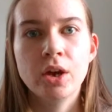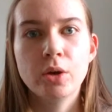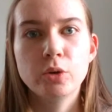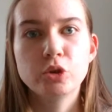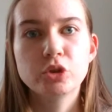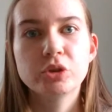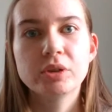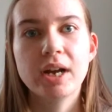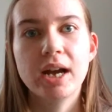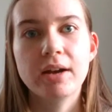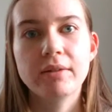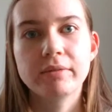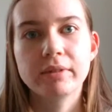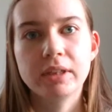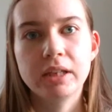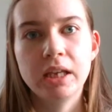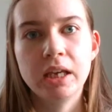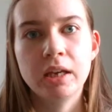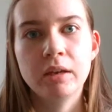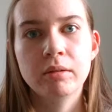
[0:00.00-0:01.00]

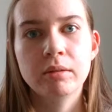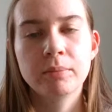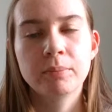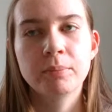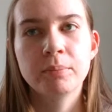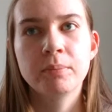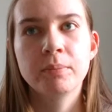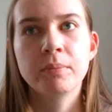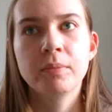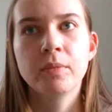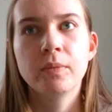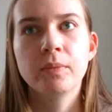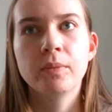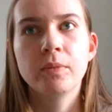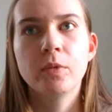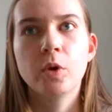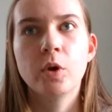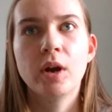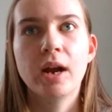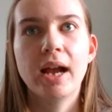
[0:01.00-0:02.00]
traveling
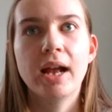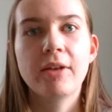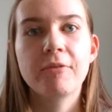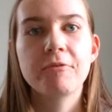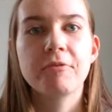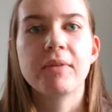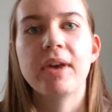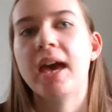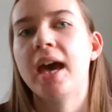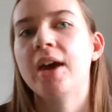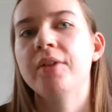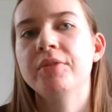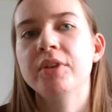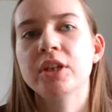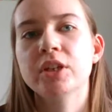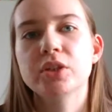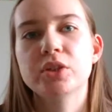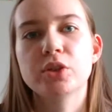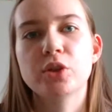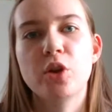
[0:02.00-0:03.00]
or having a
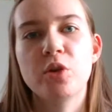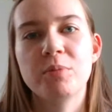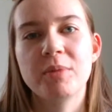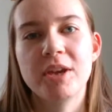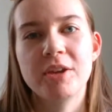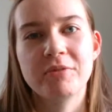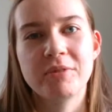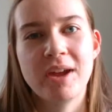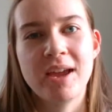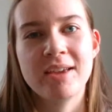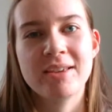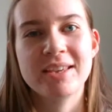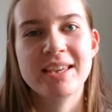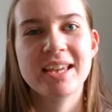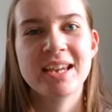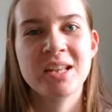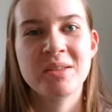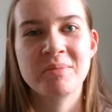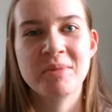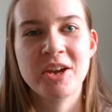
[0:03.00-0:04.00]
soulmate, right?
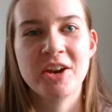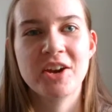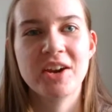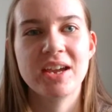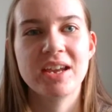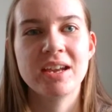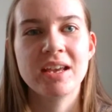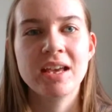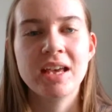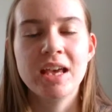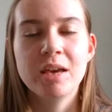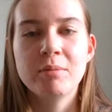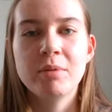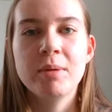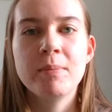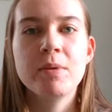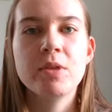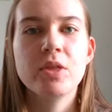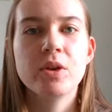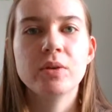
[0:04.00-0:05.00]
Getting married.
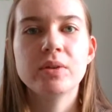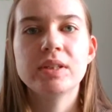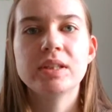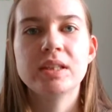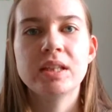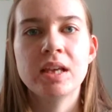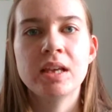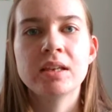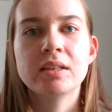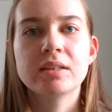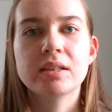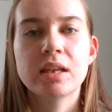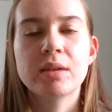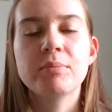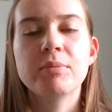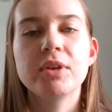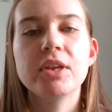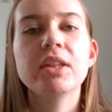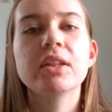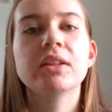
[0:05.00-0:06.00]
Maybe those things can
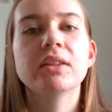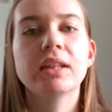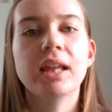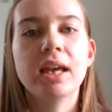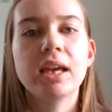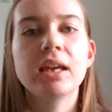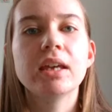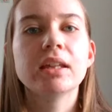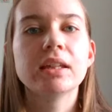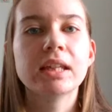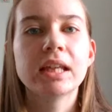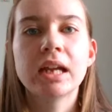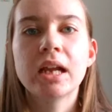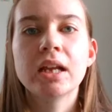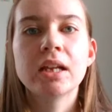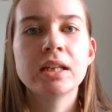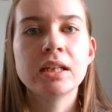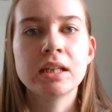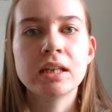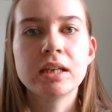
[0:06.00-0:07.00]
be the light that I
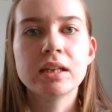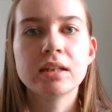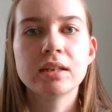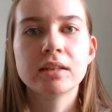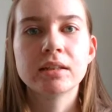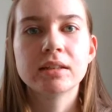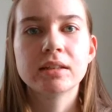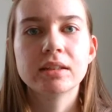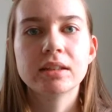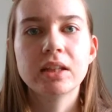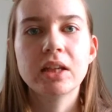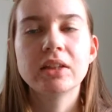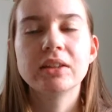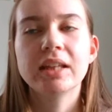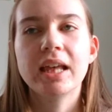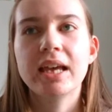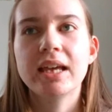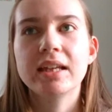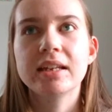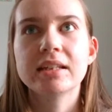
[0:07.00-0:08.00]
need, the
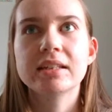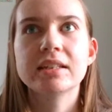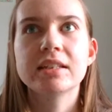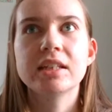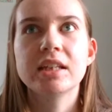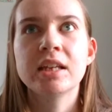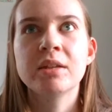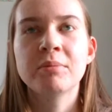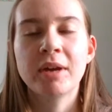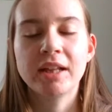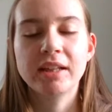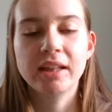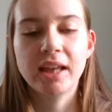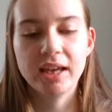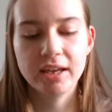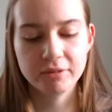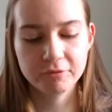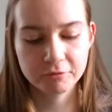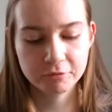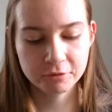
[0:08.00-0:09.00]
light in my
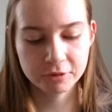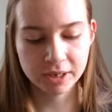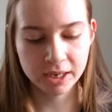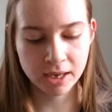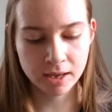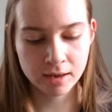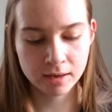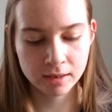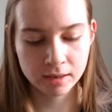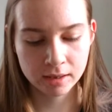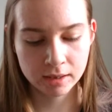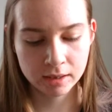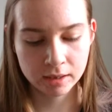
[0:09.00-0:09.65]
life, right?